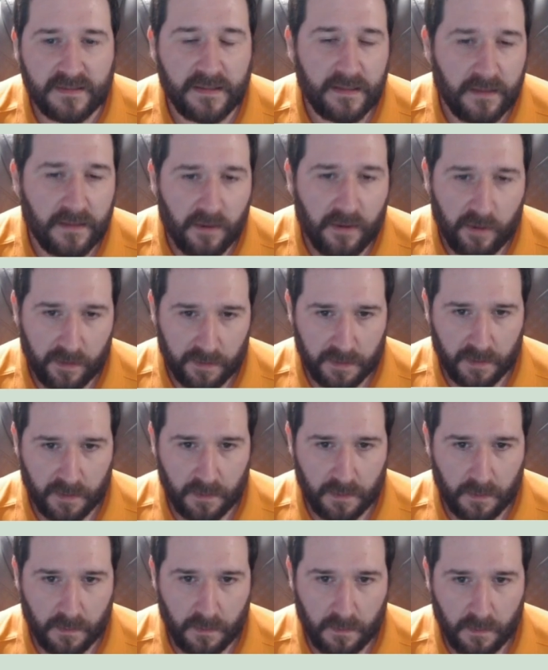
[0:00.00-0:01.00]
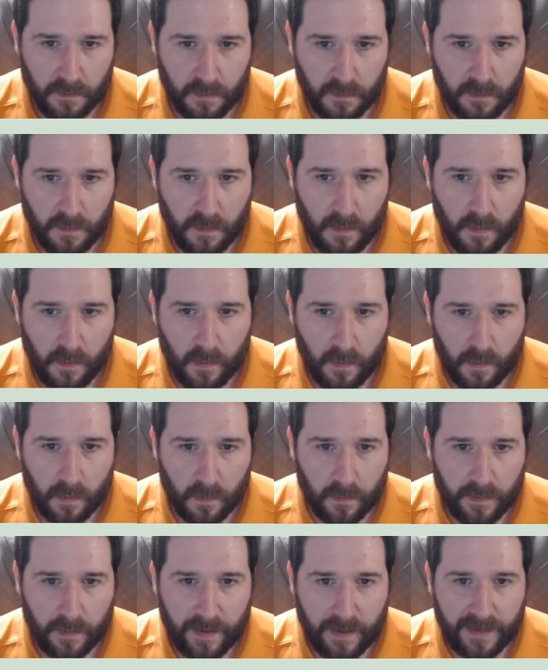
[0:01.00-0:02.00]
learned.
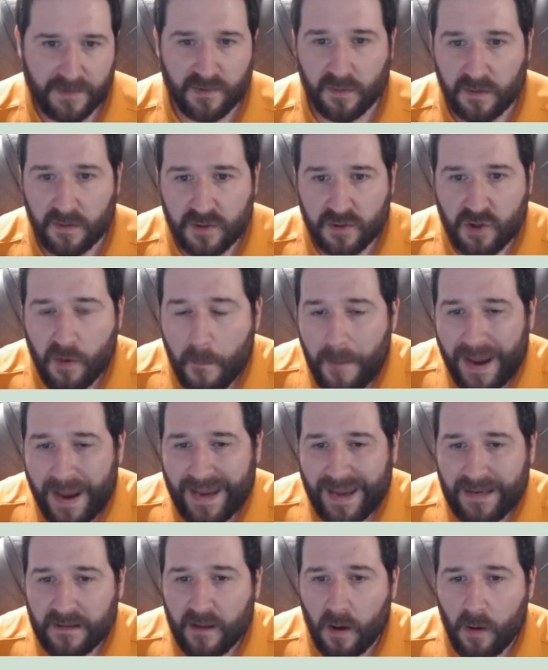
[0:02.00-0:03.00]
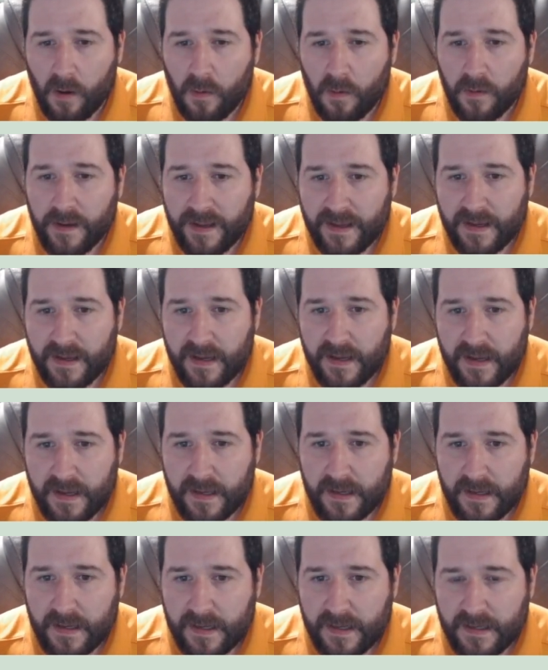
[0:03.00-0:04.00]
Okay, so the germane load
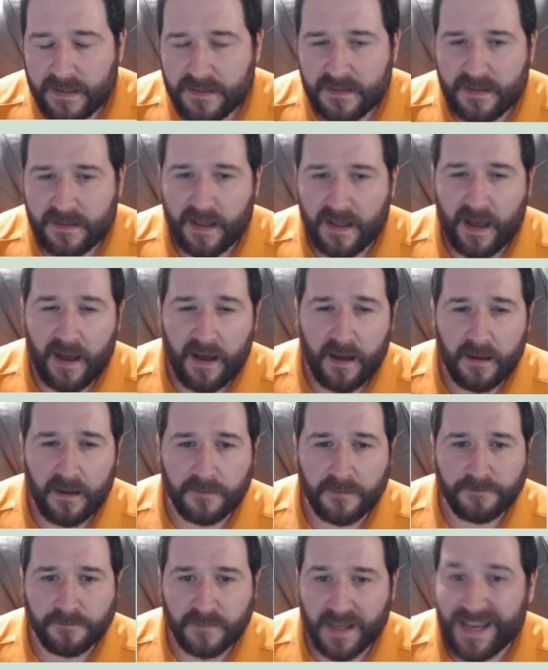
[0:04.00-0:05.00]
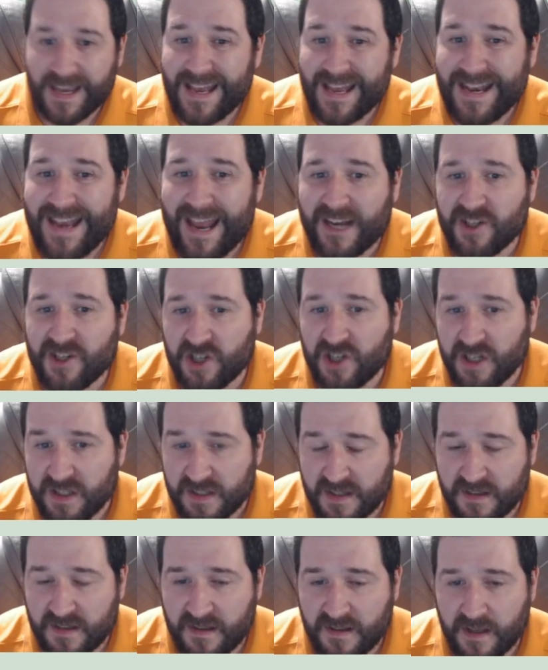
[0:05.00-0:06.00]
is the
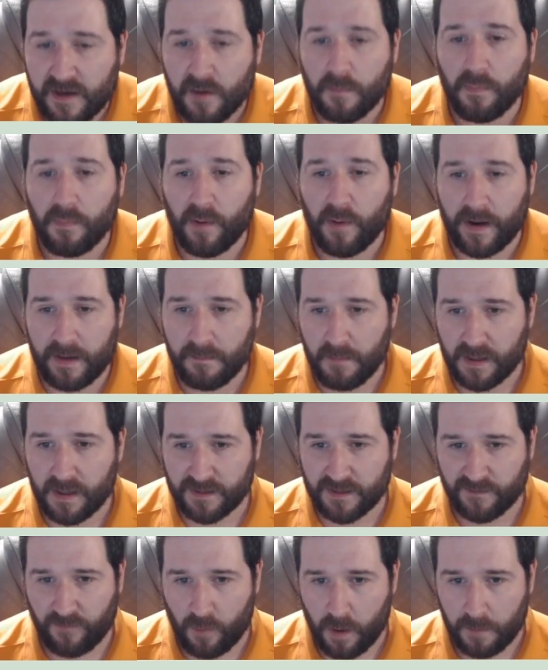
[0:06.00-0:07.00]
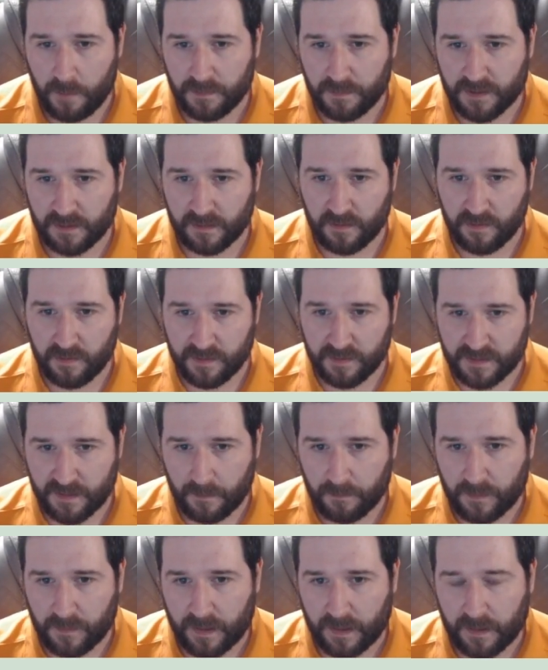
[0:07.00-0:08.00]
connections that your brain must form to learn
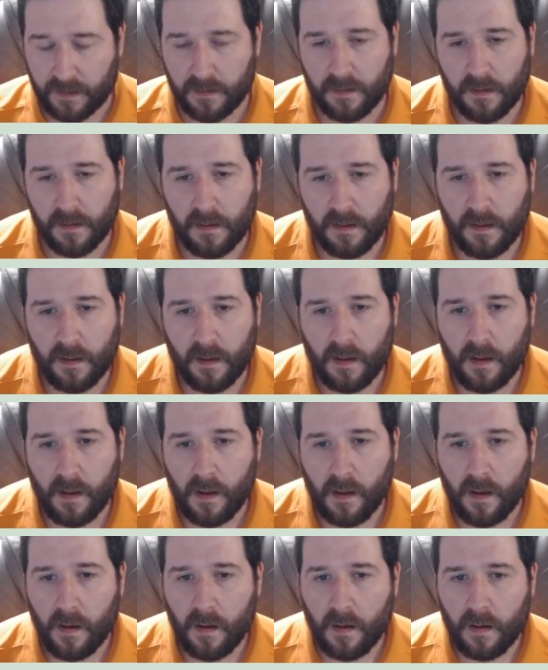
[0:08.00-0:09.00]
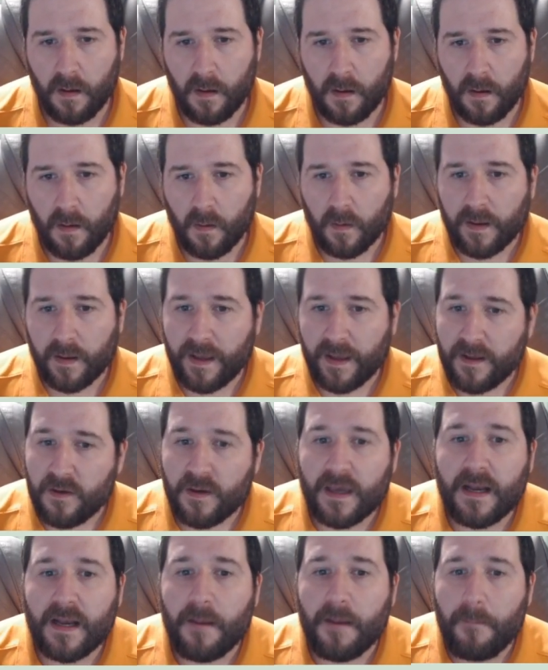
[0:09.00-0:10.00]
something. Okay, you
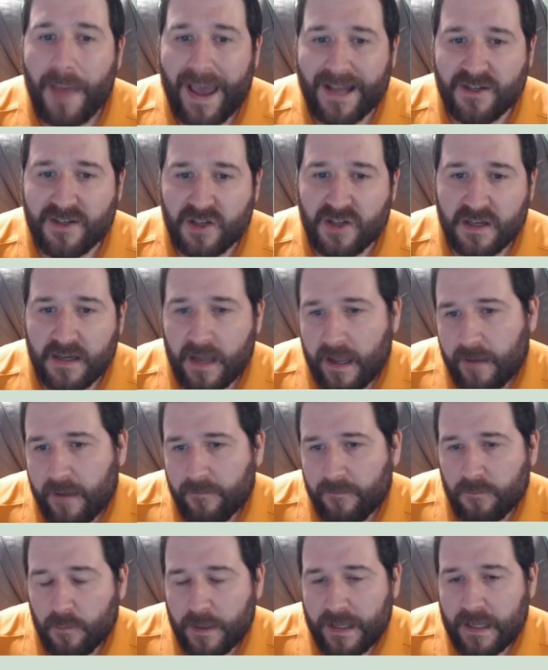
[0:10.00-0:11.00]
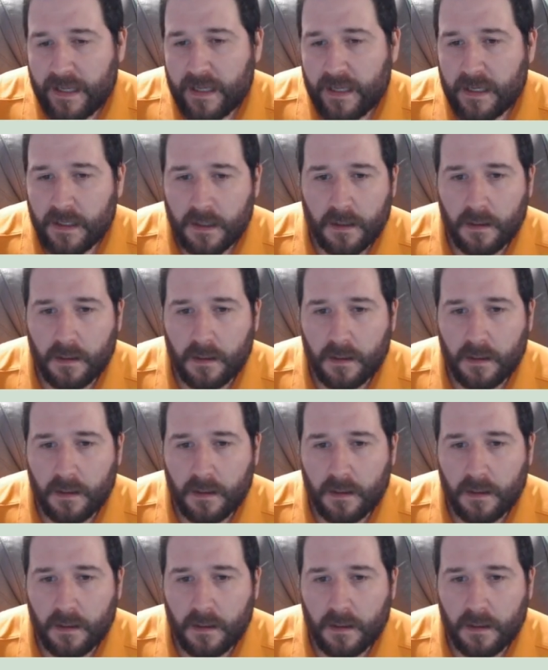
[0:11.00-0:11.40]
can imagine if we